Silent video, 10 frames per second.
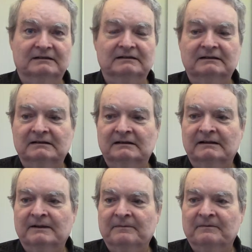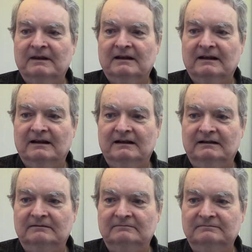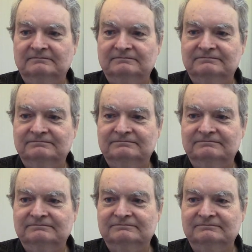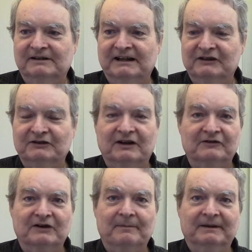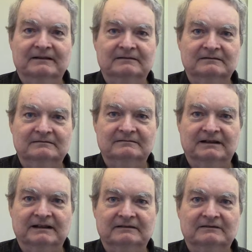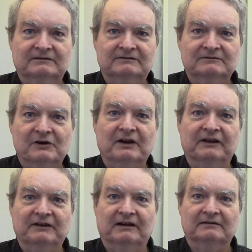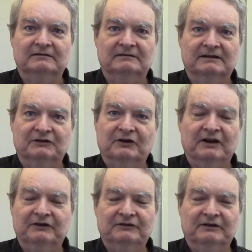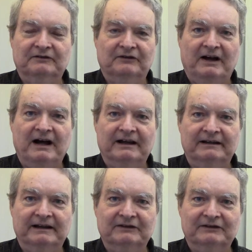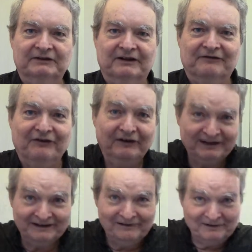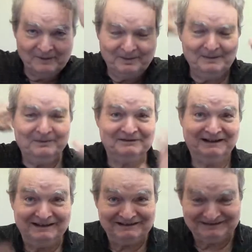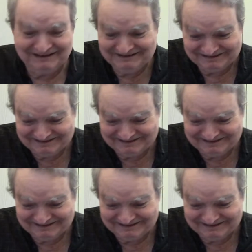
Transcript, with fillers: And um, when they started dropping the turkeys out, the turkeys couldn't fly and they just started falling down on people's heads.